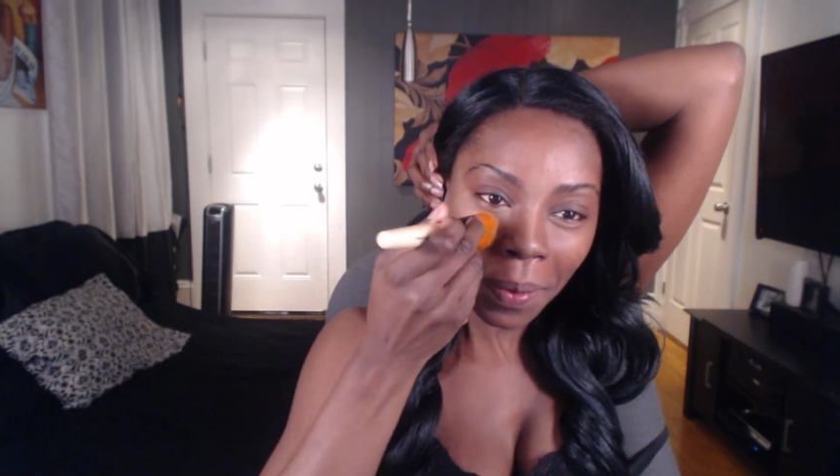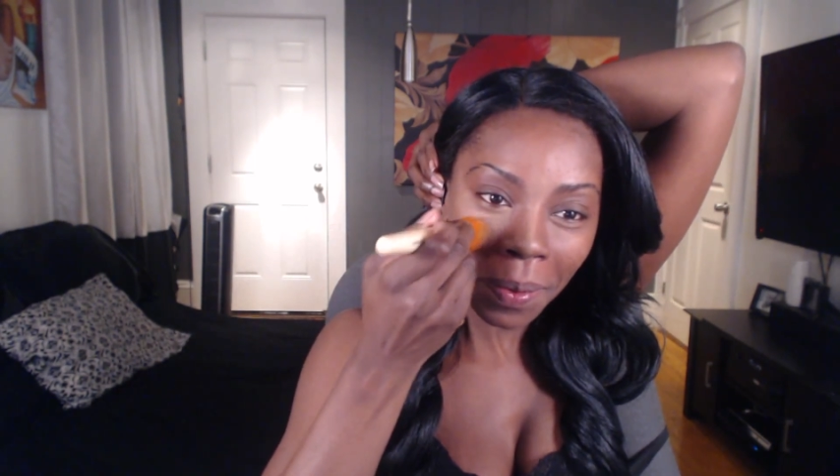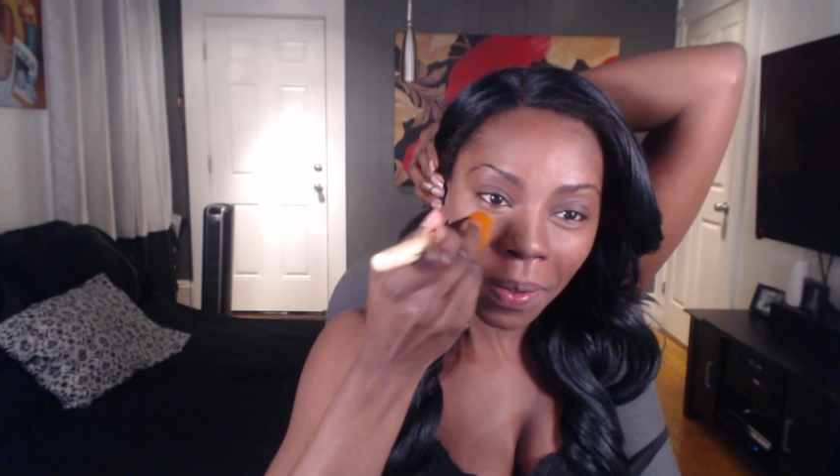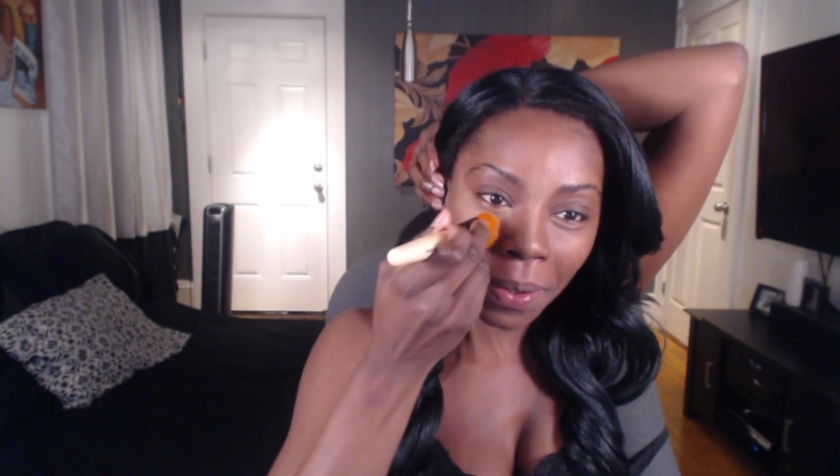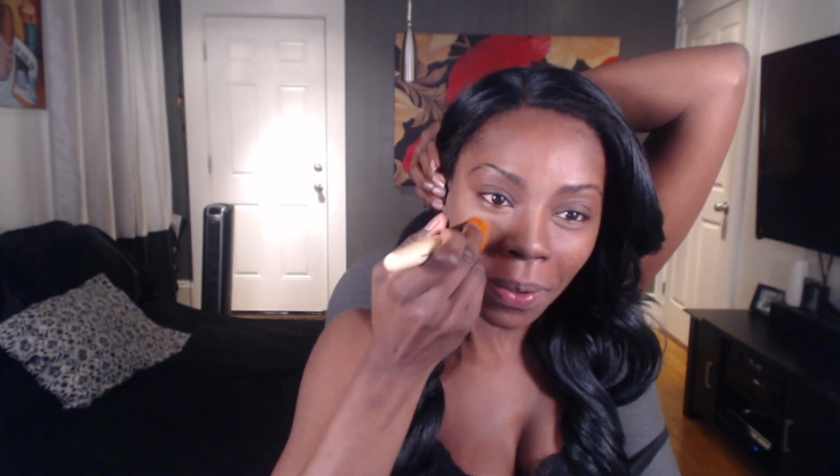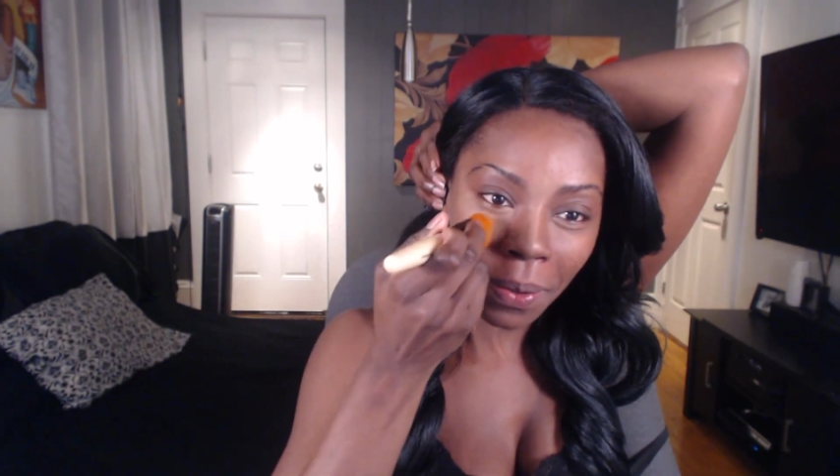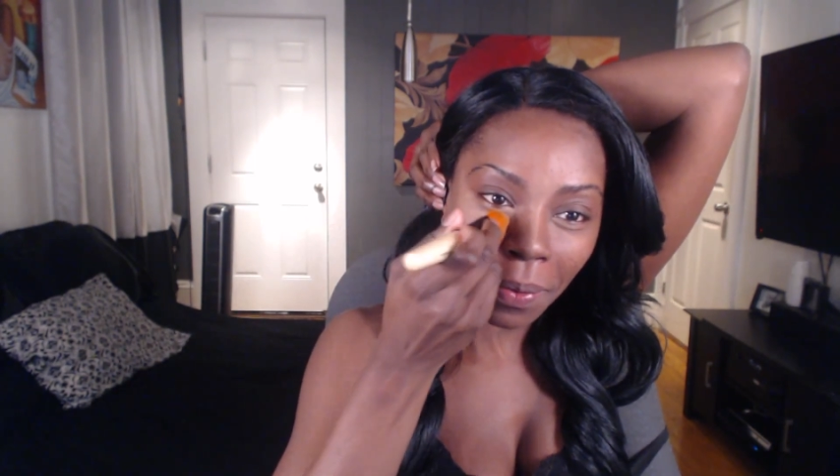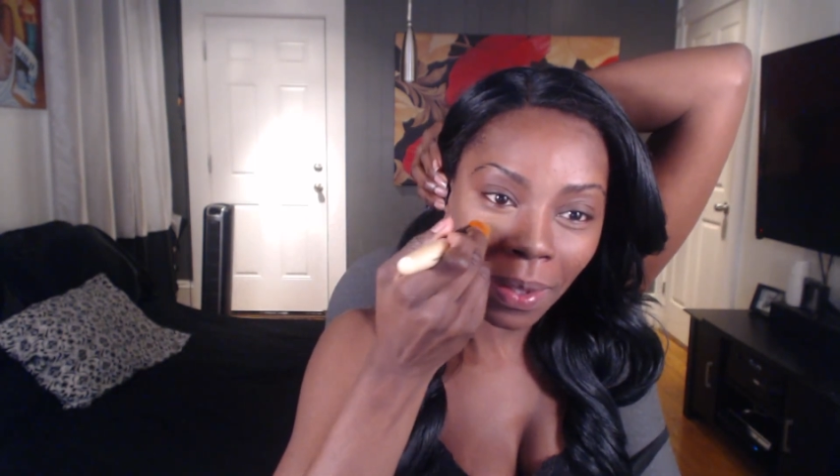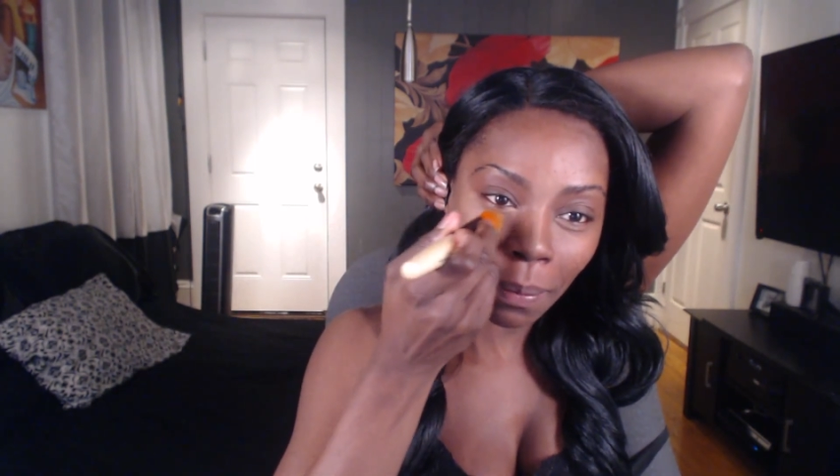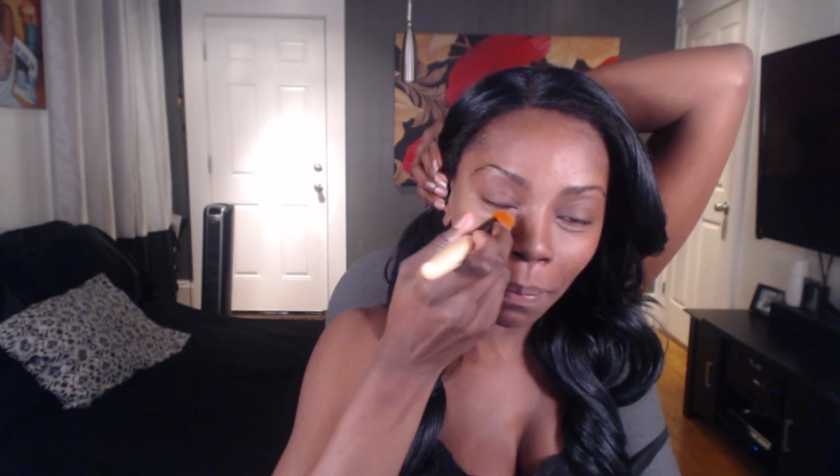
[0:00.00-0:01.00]

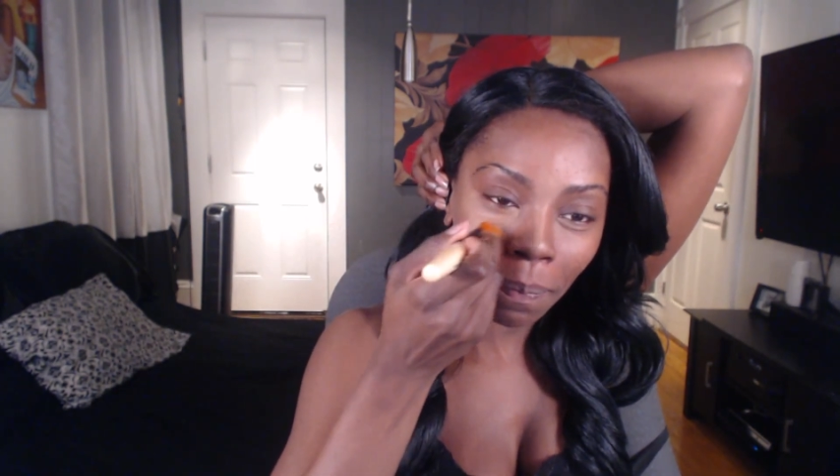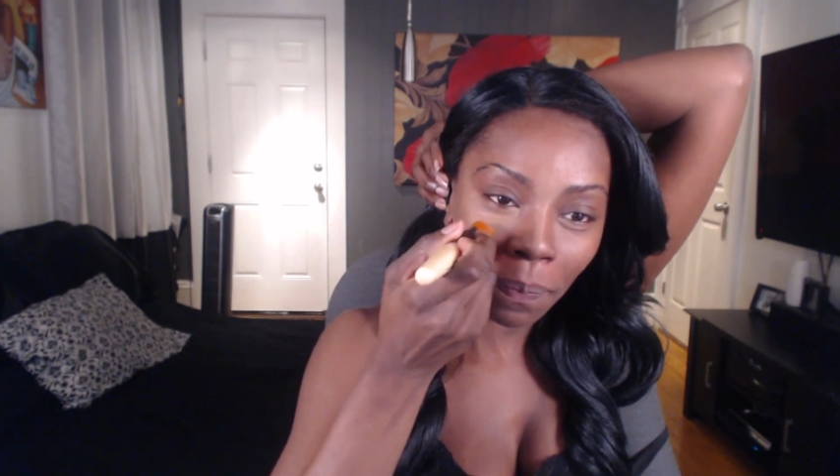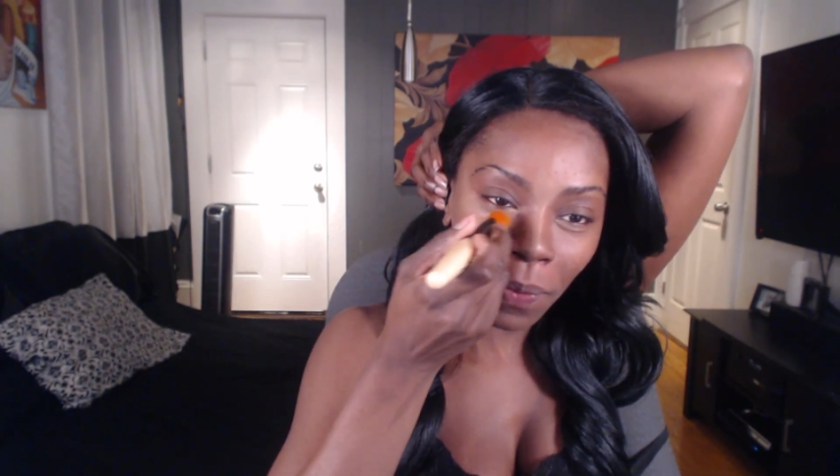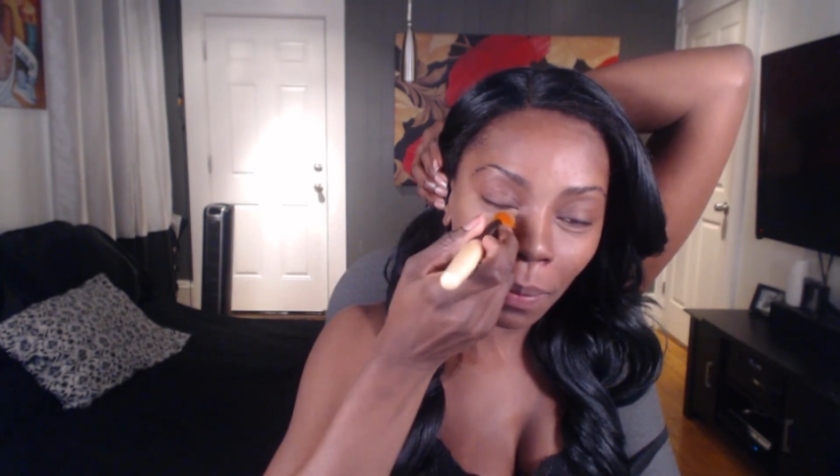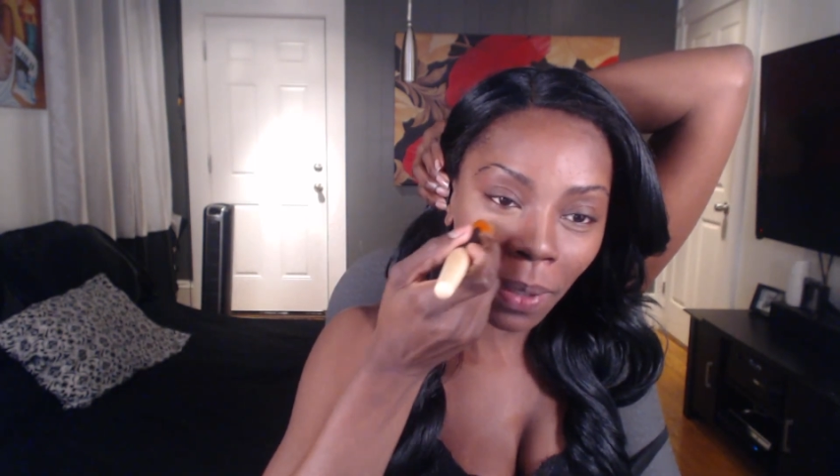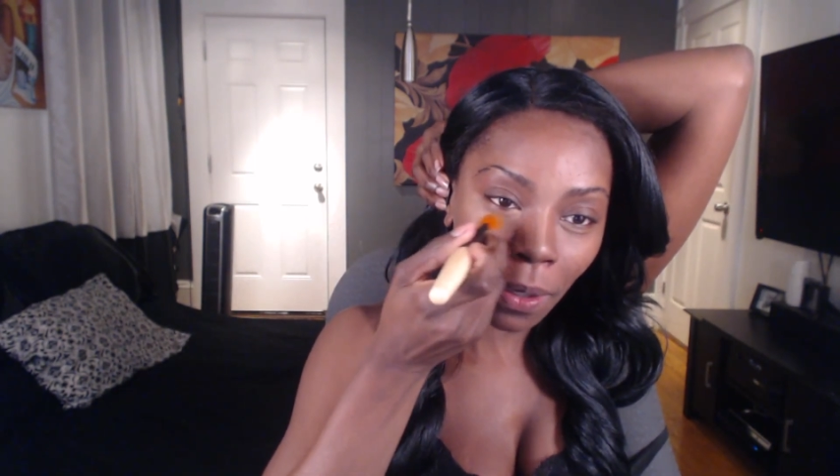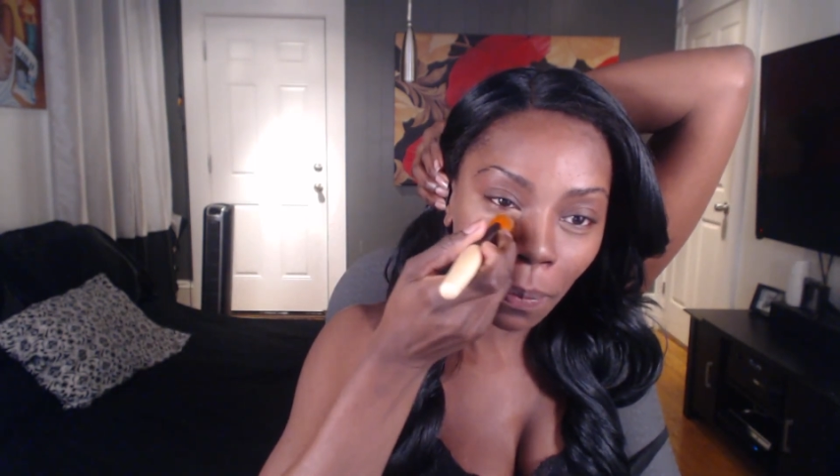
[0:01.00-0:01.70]
So the bigger